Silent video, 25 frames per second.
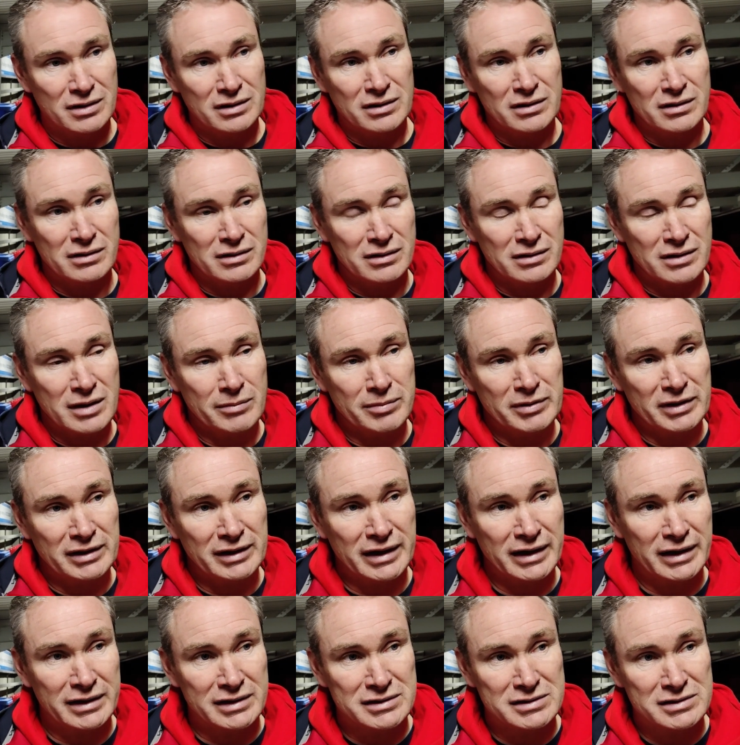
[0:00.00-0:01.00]
a couple of
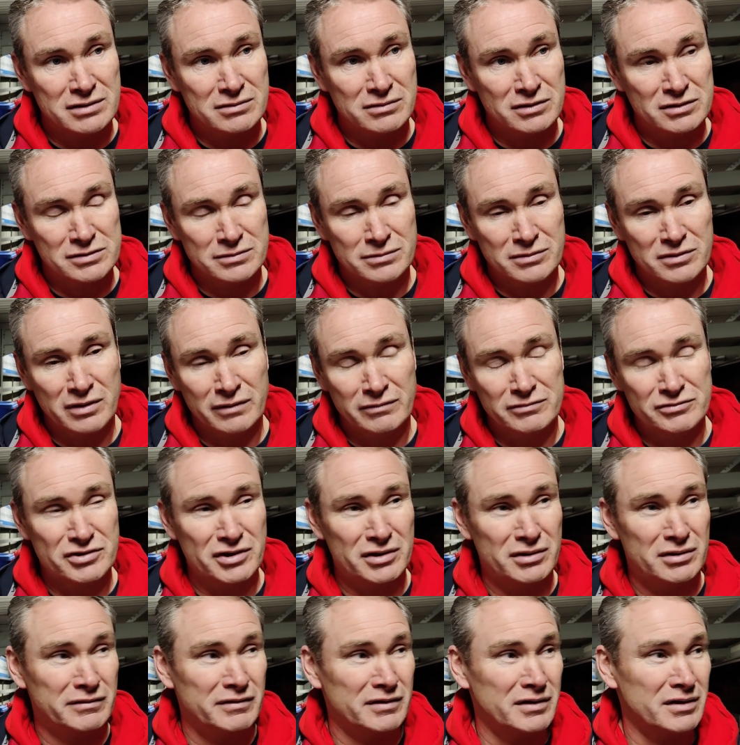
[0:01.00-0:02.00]
ladies across from
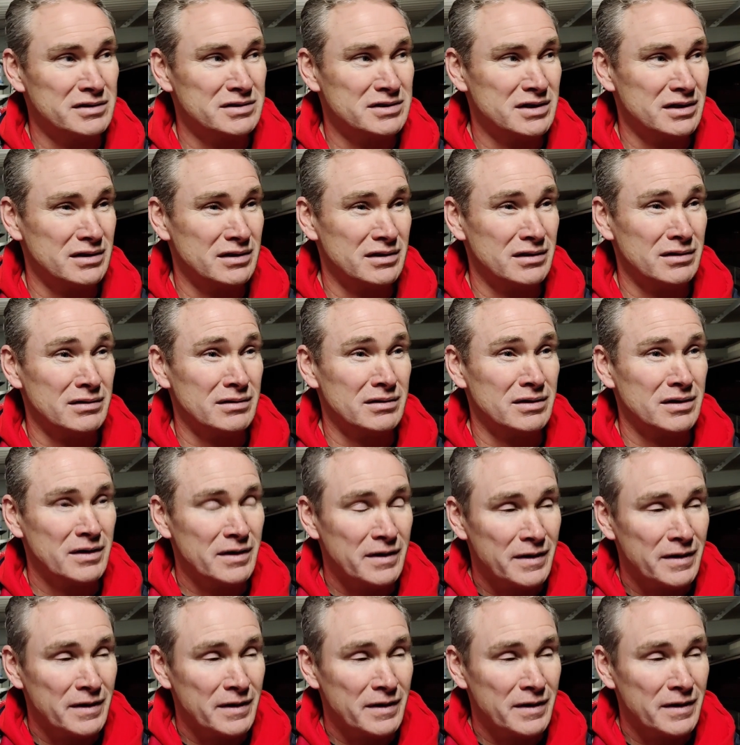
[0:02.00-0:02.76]
Coventry University that